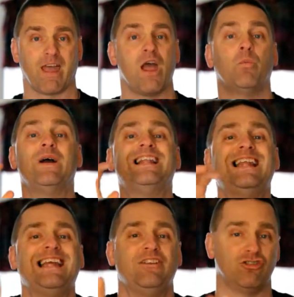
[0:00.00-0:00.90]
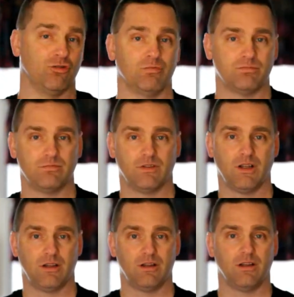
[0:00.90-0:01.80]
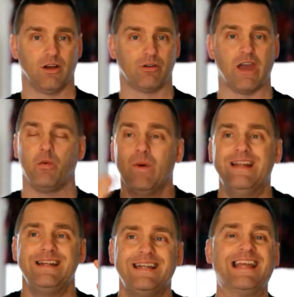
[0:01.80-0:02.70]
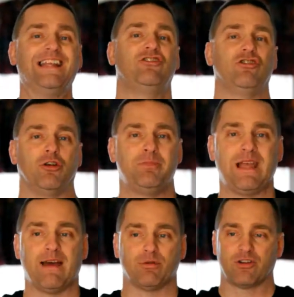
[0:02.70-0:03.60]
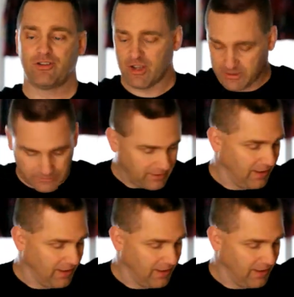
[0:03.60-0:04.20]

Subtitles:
And we need you. Okay, we need you to be able to say,